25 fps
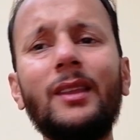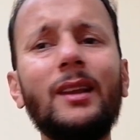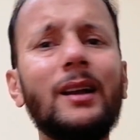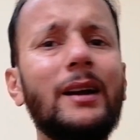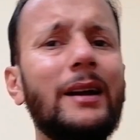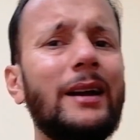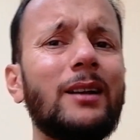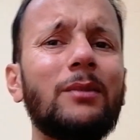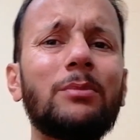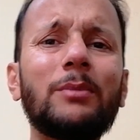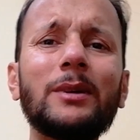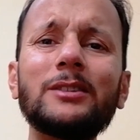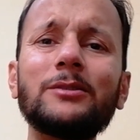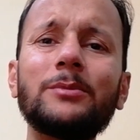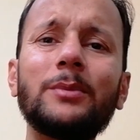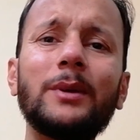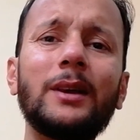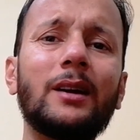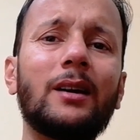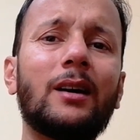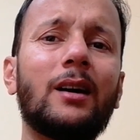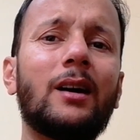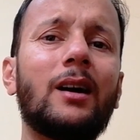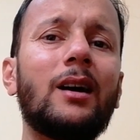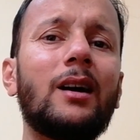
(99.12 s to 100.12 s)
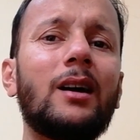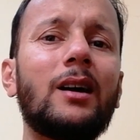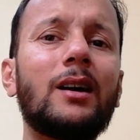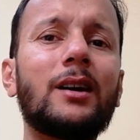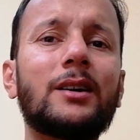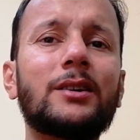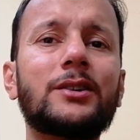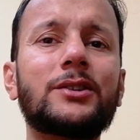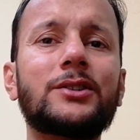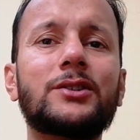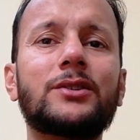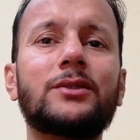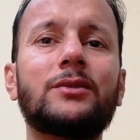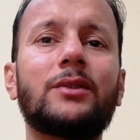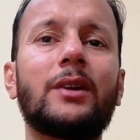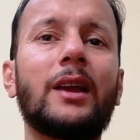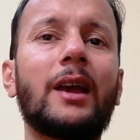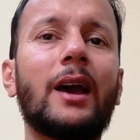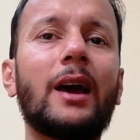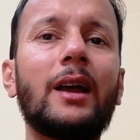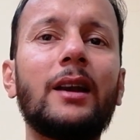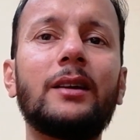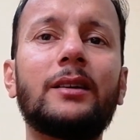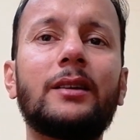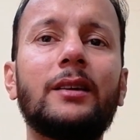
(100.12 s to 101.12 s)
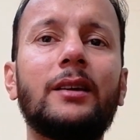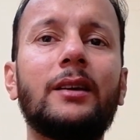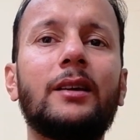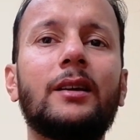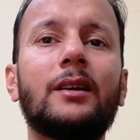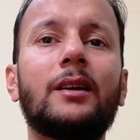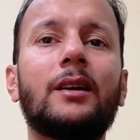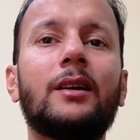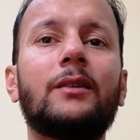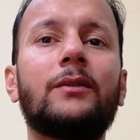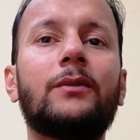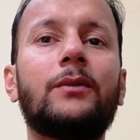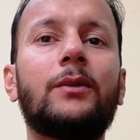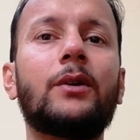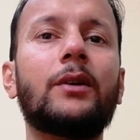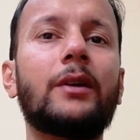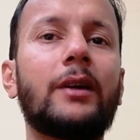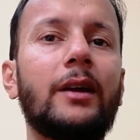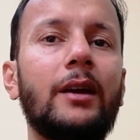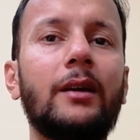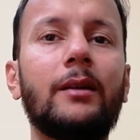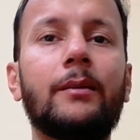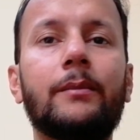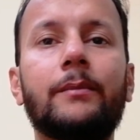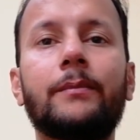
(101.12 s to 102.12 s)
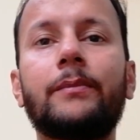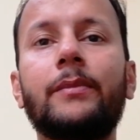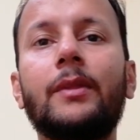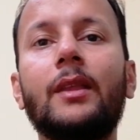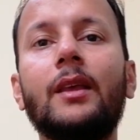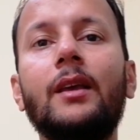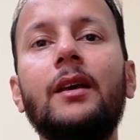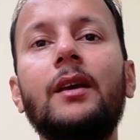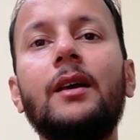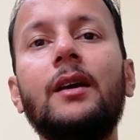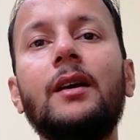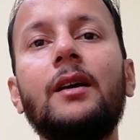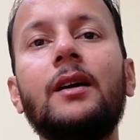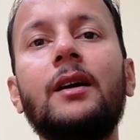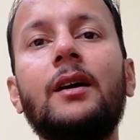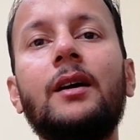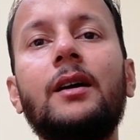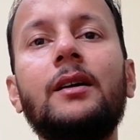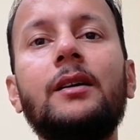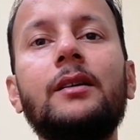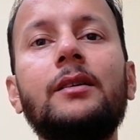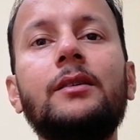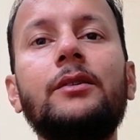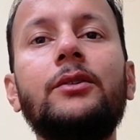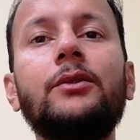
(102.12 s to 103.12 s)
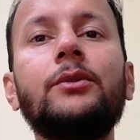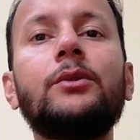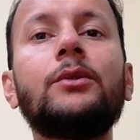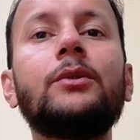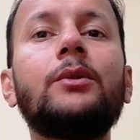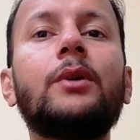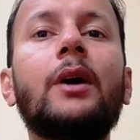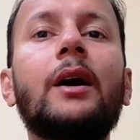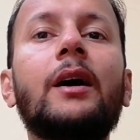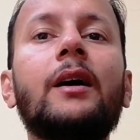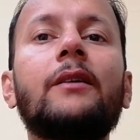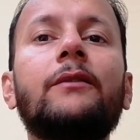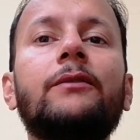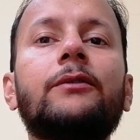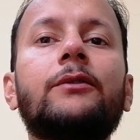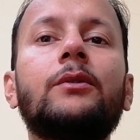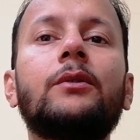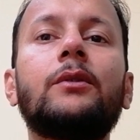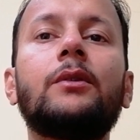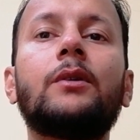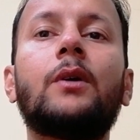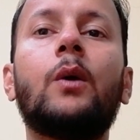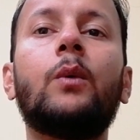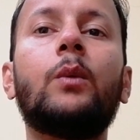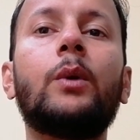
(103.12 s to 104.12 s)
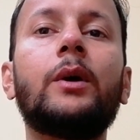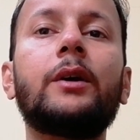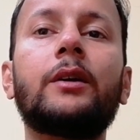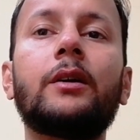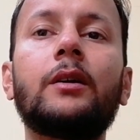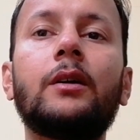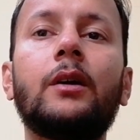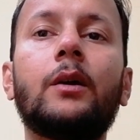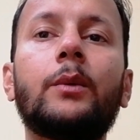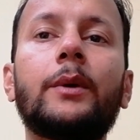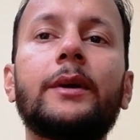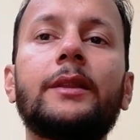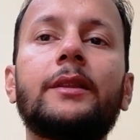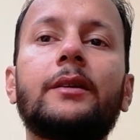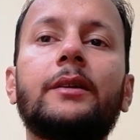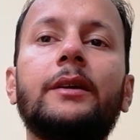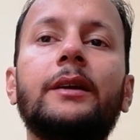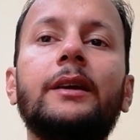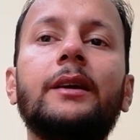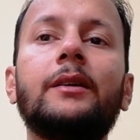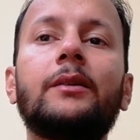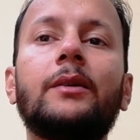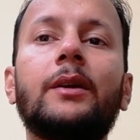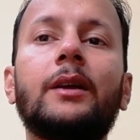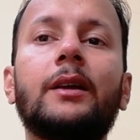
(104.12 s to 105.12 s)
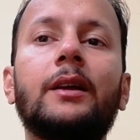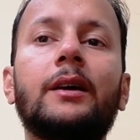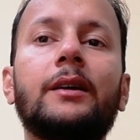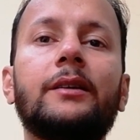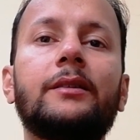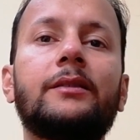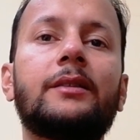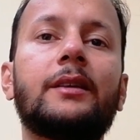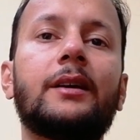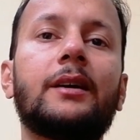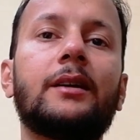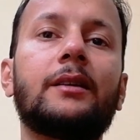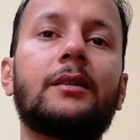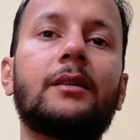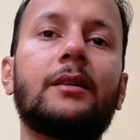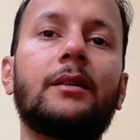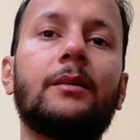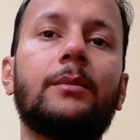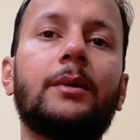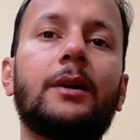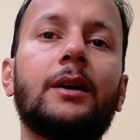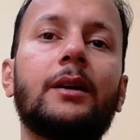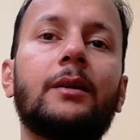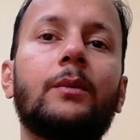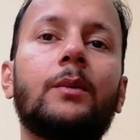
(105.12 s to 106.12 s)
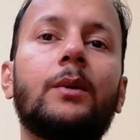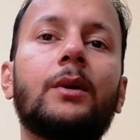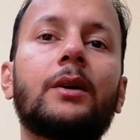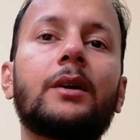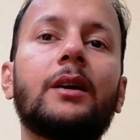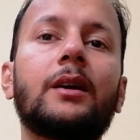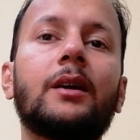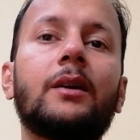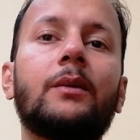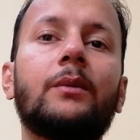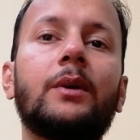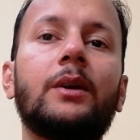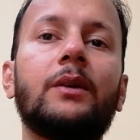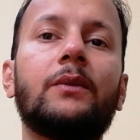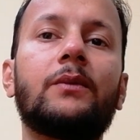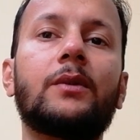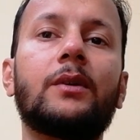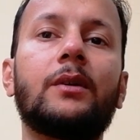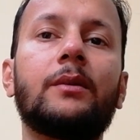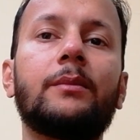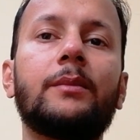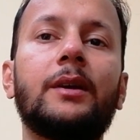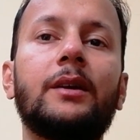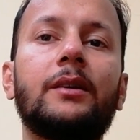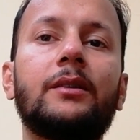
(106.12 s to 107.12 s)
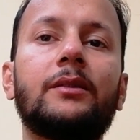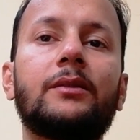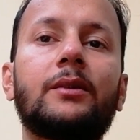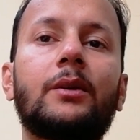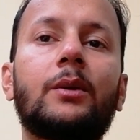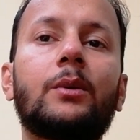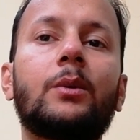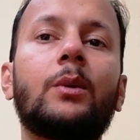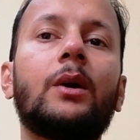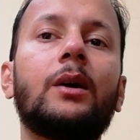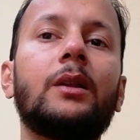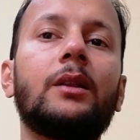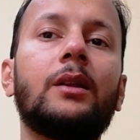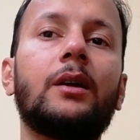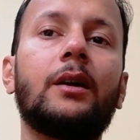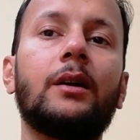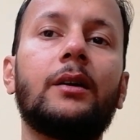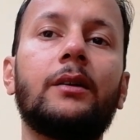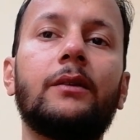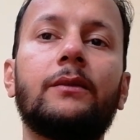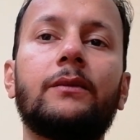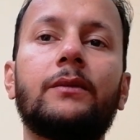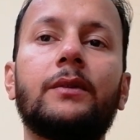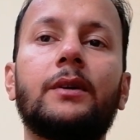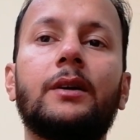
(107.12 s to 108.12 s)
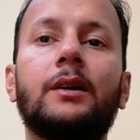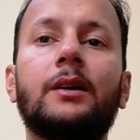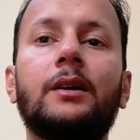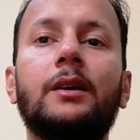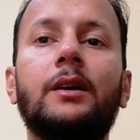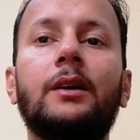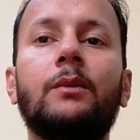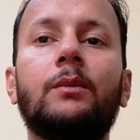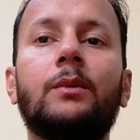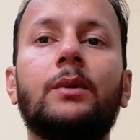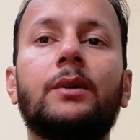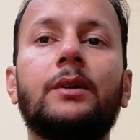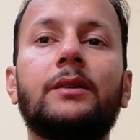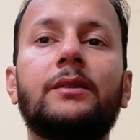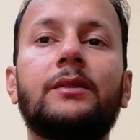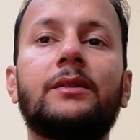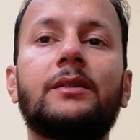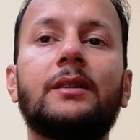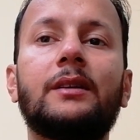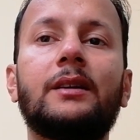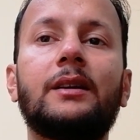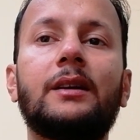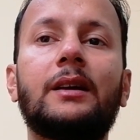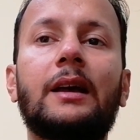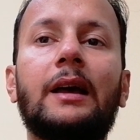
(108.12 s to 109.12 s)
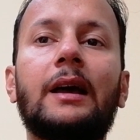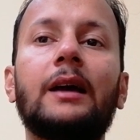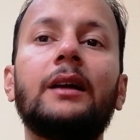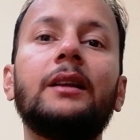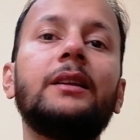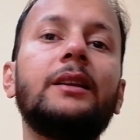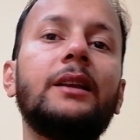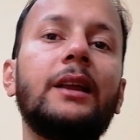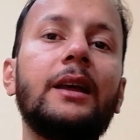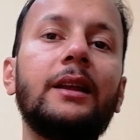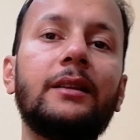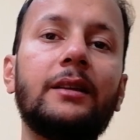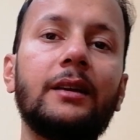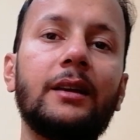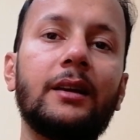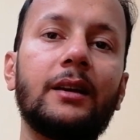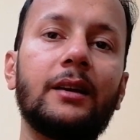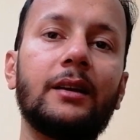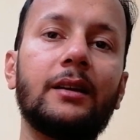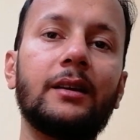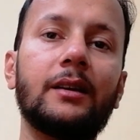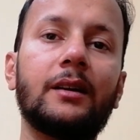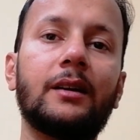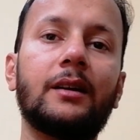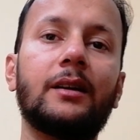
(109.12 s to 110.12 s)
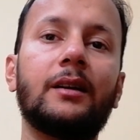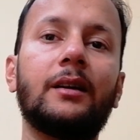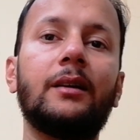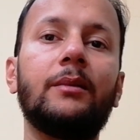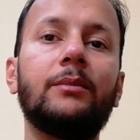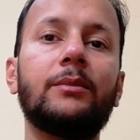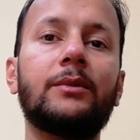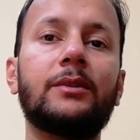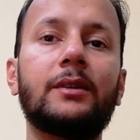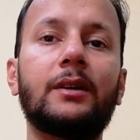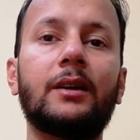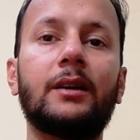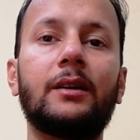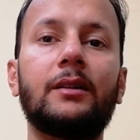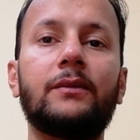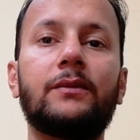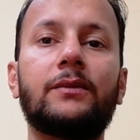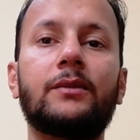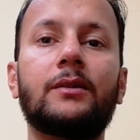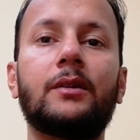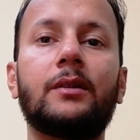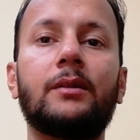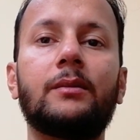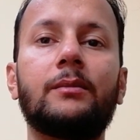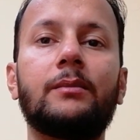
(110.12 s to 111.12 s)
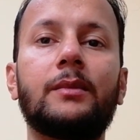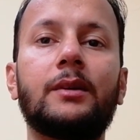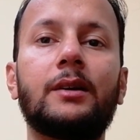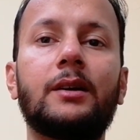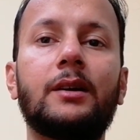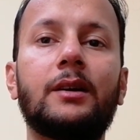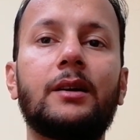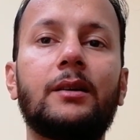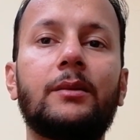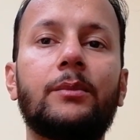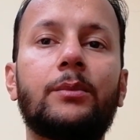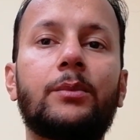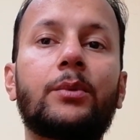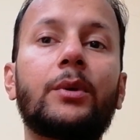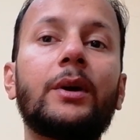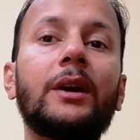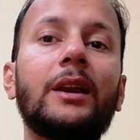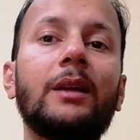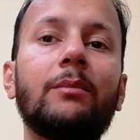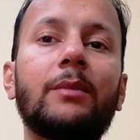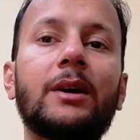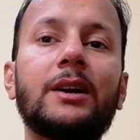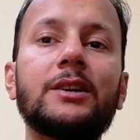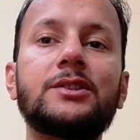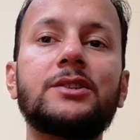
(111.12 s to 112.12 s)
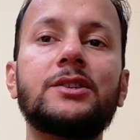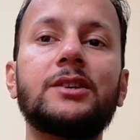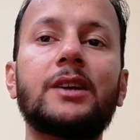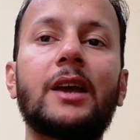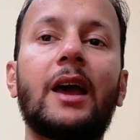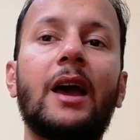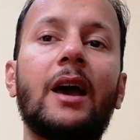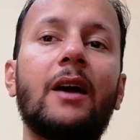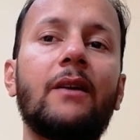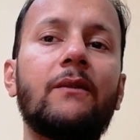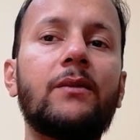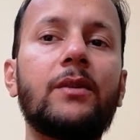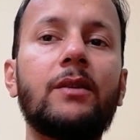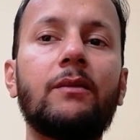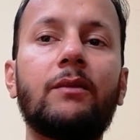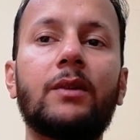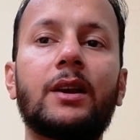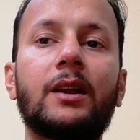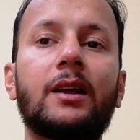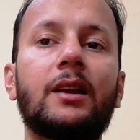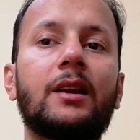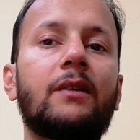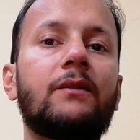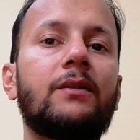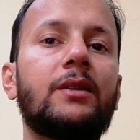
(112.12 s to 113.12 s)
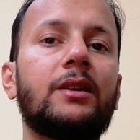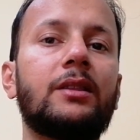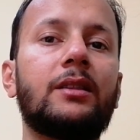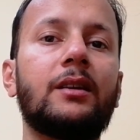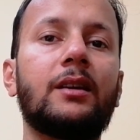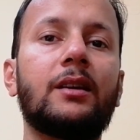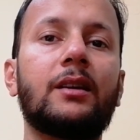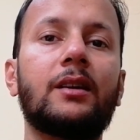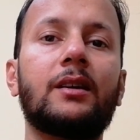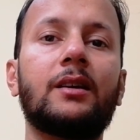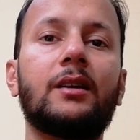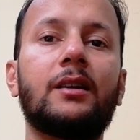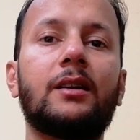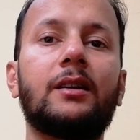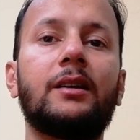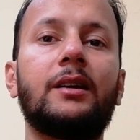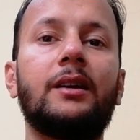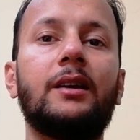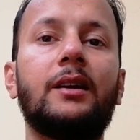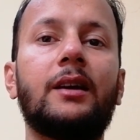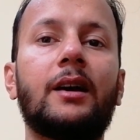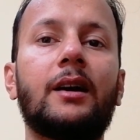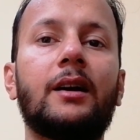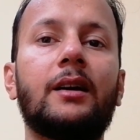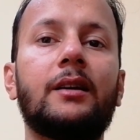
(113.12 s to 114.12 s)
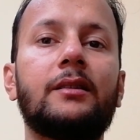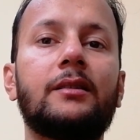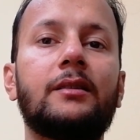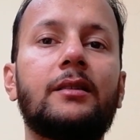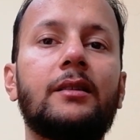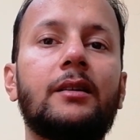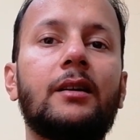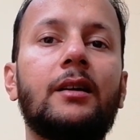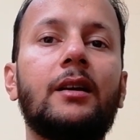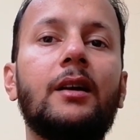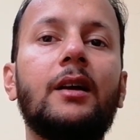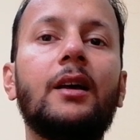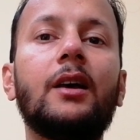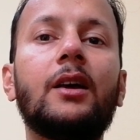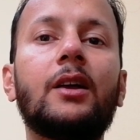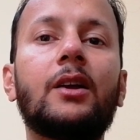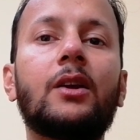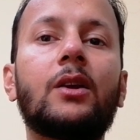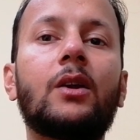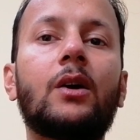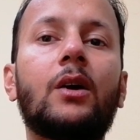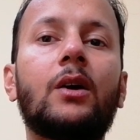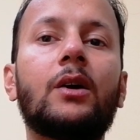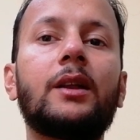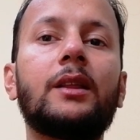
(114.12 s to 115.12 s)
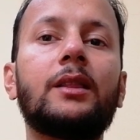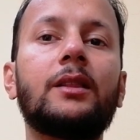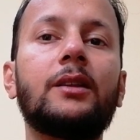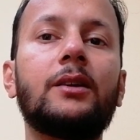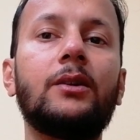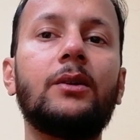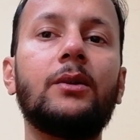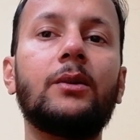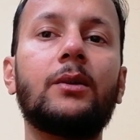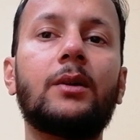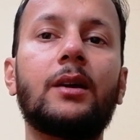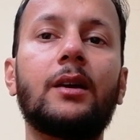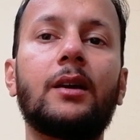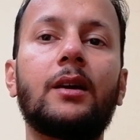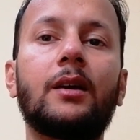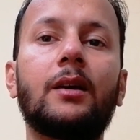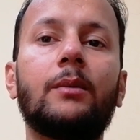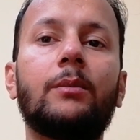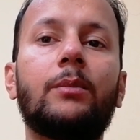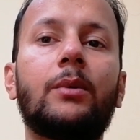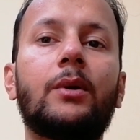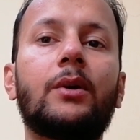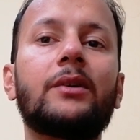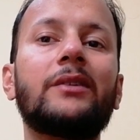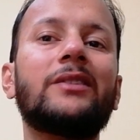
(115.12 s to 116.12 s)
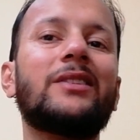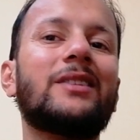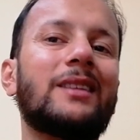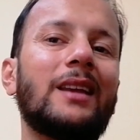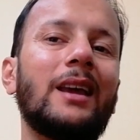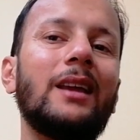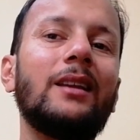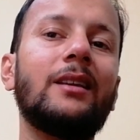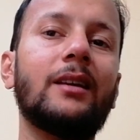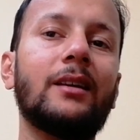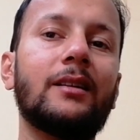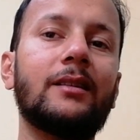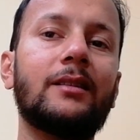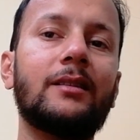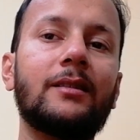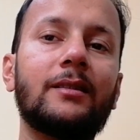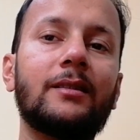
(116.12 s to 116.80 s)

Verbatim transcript: It must be a harsh reality for him. Uh, you do have to uh, wonder uh, whether he realized that uh, by walking away from his royal life, uh, he was uh, alienating himself from pretty much everyone and everything he had known in the UK. Bond stated.